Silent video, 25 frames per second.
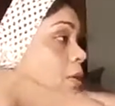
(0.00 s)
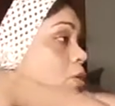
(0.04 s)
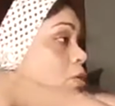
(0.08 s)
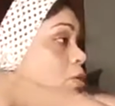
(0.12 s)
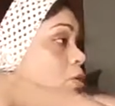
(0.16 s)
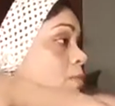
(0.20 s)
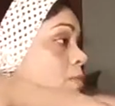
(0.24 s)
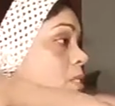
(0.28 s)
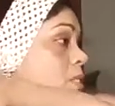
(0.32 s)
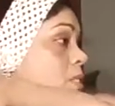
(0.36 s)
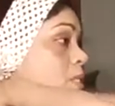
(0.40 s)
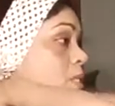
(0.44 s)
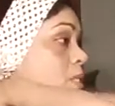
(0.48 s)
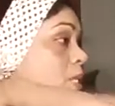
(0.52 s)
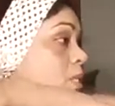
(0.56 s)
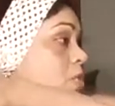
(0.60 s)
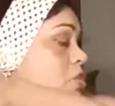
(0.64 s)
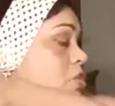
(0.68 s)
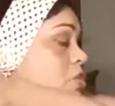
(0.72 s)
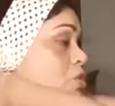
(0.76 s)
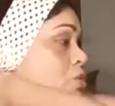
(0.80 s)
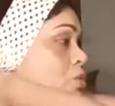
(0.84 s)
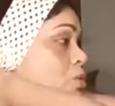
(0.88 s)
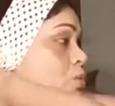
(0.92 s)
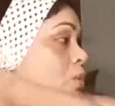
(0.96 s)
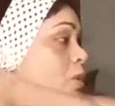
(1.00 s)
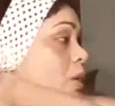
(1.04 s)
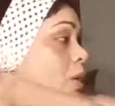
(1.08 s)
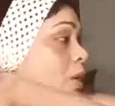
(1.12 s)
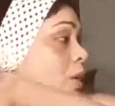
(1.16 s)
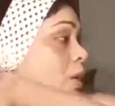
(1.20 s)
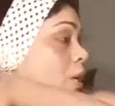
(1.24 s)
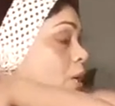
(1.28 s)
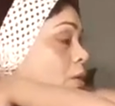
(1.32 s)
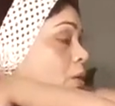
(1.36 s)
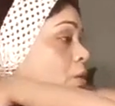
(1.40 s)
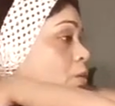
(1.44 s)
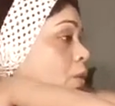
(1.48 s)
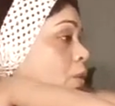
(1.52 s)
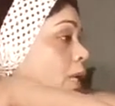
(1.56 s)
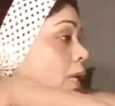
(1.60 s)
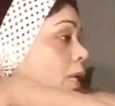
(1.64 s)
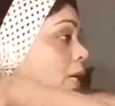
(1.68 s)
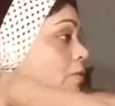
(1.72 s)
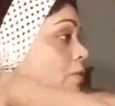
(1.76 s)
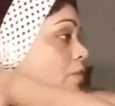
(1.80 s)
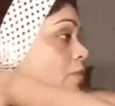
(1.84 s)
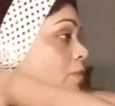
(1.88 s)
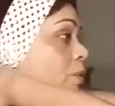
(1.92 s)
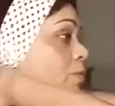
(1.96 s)
You must touch your,
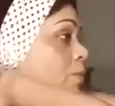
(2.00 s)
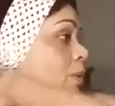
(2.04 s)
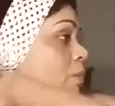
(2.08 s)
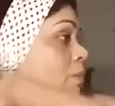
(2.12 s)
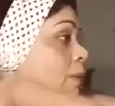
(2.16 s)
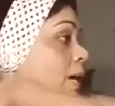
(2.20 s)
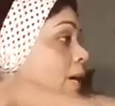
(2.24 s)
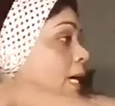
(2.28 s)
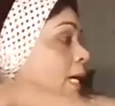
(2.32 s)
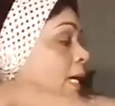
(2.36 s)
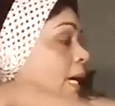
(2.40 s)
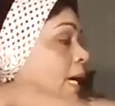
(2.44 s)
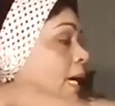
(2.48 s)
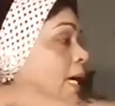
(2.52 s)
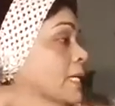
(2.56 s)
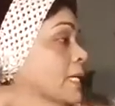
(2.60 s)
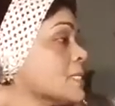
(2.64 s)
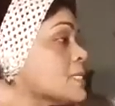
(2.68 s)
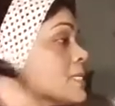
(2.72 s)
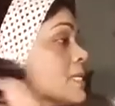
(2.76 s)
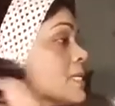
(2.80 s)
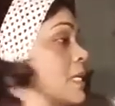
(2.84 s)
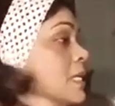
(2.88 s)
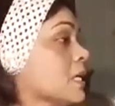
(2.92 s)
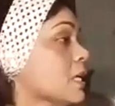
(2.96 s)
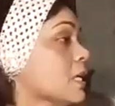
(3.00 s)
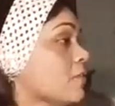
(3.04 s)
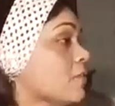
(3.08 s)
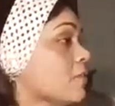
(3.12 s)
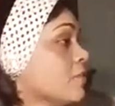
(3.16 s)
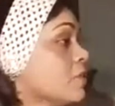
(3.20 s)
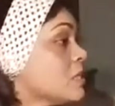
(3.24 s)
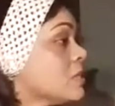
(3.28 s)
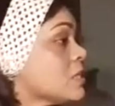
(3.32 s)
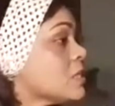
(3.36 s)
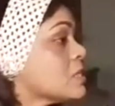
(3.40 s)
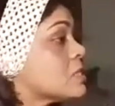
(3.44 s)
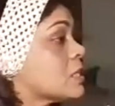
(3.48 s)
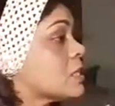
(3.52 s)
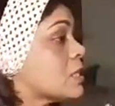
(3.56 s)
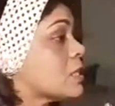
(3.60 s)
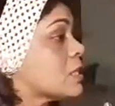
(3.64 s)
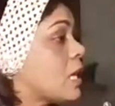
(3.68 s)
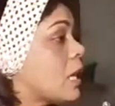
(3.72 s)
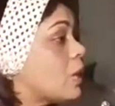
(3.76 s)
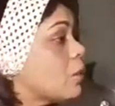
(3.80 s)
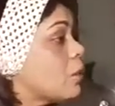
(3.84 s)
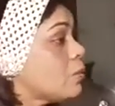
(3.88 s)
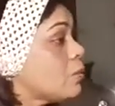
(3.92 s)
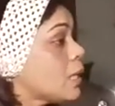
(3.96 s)
neck from the back and see if it is
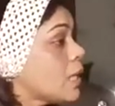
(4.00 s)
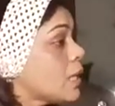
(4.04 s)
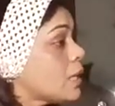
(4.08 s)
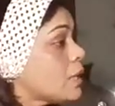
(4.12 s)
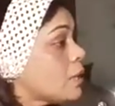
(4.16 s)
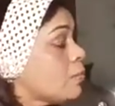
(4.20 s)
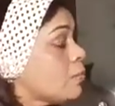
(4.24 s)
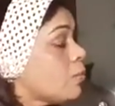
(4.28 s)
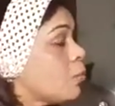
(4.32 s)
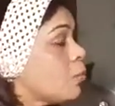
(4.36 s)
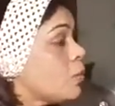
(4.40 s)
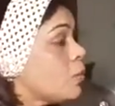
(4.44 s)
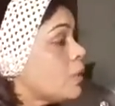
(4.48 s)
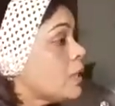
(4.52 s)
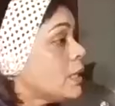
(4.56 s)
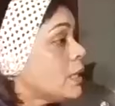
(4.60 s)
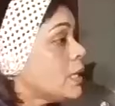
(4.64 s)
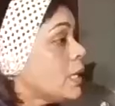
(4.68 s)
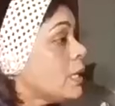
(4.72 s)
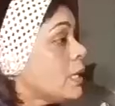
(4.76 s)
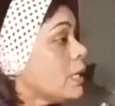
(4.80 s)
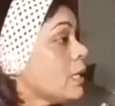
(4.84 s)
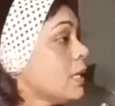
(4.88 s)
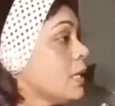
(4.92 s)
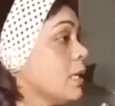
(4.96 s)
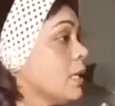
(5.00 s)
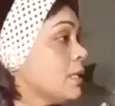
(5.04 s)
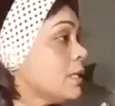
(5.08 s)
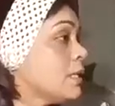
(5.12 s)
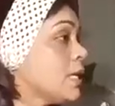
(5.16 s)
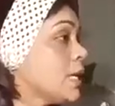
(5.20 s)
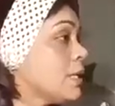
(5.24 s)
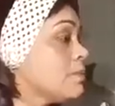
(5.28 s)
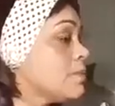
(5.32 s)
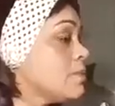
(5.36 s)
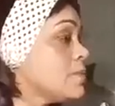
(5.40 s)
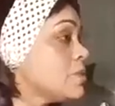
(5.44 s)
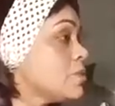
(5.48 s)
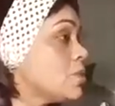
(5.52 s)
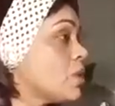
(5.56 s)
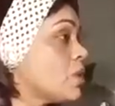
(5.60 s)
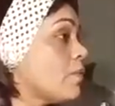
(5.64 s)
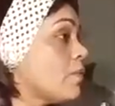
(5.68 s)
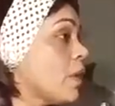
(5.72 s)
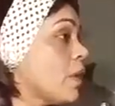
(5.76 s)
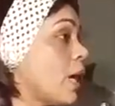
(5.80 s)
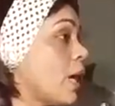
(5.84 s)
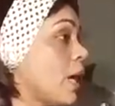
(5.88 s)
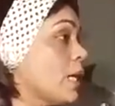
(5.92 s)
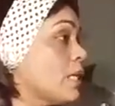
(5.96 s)
round like a bony thing. That means you
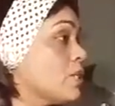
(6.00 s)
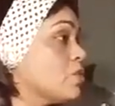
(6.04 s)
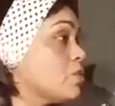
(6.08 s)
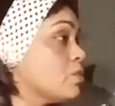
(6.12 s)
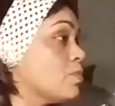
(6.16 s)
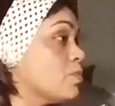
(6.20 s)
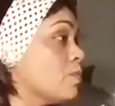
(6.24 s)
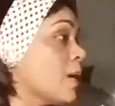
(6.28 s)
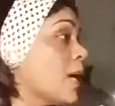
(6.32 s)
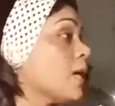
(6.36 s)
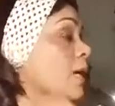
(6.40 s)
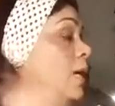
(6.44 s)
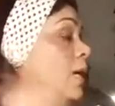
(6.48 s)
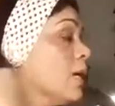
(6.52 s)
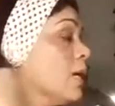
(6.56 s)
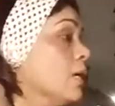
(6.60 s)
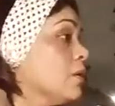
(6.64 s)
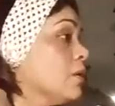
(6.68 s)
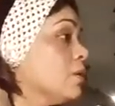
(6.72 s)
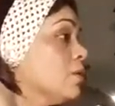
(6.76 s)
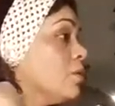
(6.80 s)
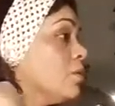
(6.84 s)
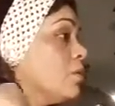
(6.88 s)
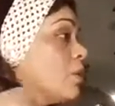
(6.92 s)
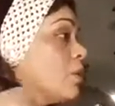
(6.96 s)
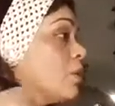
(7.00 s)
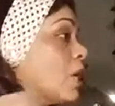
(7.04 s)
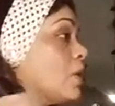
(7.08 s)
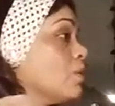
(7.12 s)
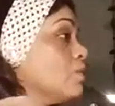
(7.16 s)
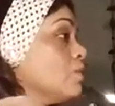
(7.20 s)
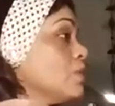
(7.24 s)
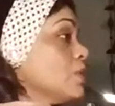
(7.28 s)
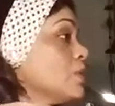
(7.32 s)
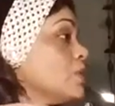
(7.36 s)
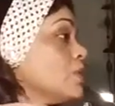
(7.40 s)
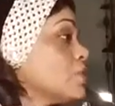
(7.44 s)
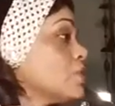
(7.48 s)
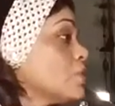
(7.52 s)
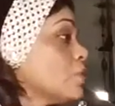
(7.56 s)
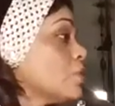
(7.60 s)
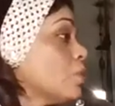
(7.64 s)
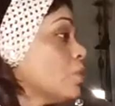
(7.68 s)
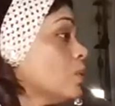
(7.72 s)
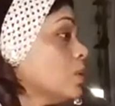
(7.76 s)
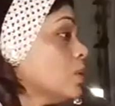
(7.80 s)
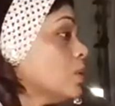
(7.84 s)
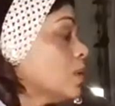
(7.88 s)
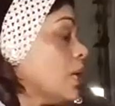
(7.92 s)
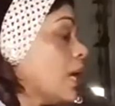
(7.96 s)
have a hunchback, the rounded
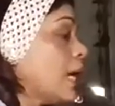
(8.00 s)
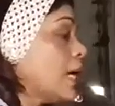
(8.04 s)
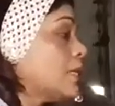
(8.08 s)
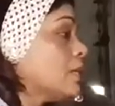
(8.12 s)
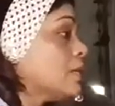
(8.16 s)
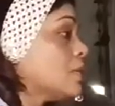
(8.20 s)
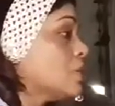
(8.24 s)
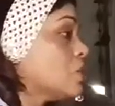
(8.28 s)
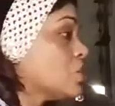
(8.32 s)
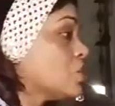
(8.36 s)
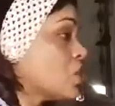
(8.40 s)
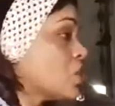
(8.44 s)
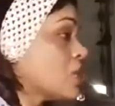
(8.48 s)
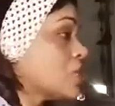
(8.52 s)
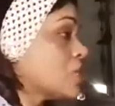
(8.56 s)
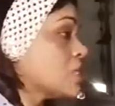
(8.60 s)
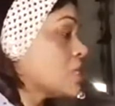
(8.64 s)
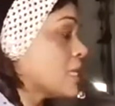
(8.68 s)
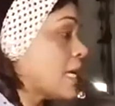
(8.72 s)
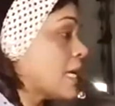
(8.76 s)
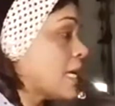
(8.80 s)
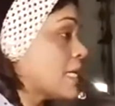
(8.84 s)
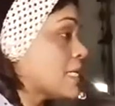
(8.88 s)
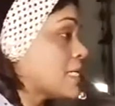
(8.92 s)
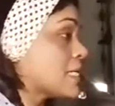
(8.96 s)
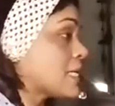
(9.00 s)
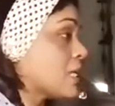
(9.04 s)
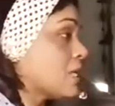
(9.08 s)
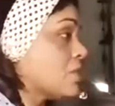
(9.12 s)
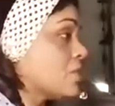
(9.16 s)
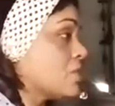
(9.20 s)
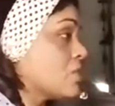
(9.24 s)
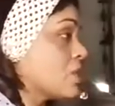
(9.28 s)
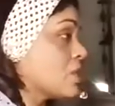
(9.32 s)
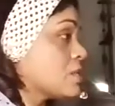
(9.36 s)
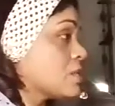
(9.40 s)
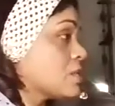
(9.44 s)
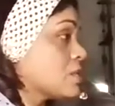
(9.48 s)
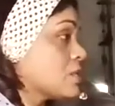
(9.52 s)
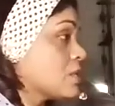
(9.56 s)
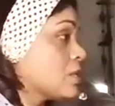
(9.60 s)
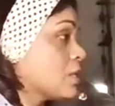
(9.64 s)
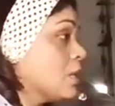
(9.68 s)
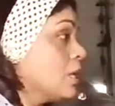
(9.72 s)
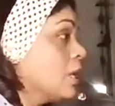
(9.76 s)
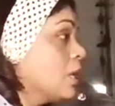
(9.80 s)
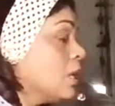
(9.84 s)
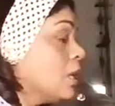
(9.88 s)
shoulder, and the chest gets congested.